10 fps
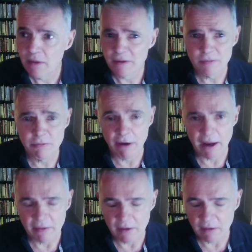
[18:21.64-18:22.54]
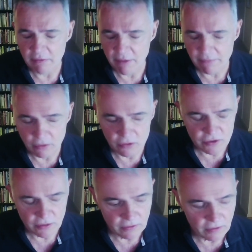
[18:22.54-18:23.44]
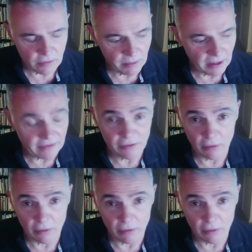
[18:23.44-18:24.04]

spring, the revolution took place.